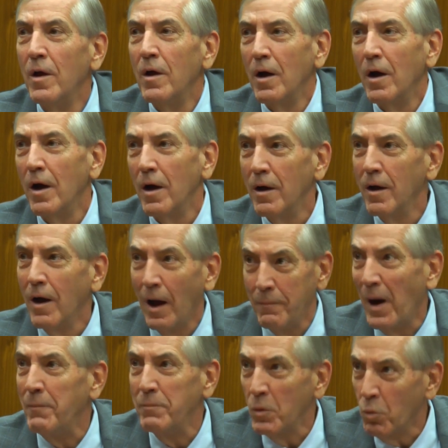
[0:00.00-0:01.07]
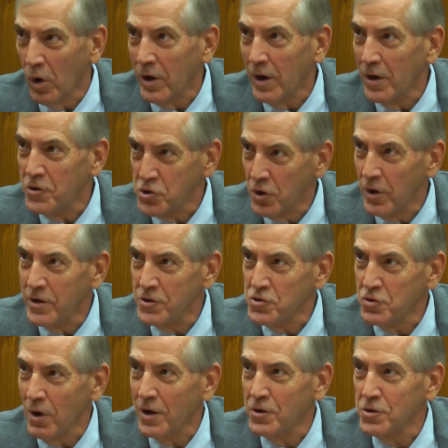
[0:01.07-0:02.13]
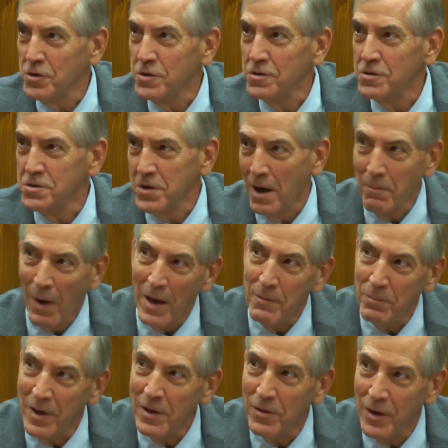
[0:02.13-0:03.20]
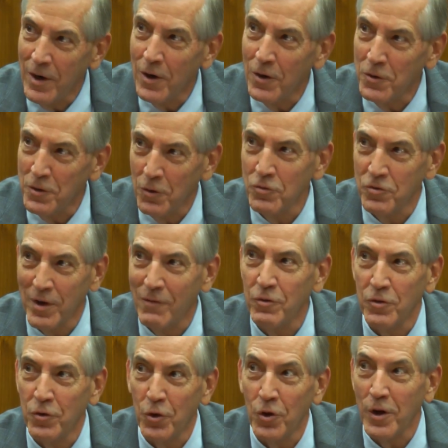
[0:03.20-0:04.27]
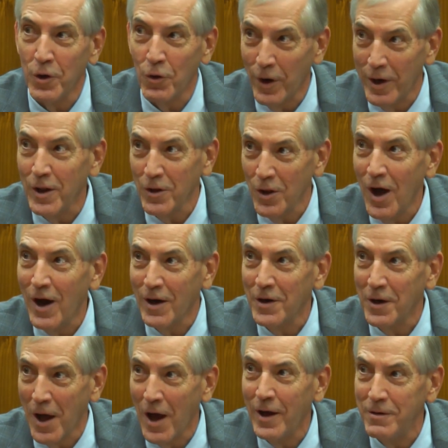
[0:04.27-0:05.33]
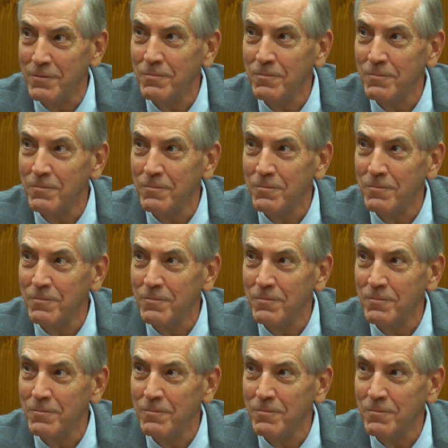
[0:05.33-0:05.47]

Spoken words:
I might be working on jury instructions, I might be there until 7:30 or 8 o'clock at night,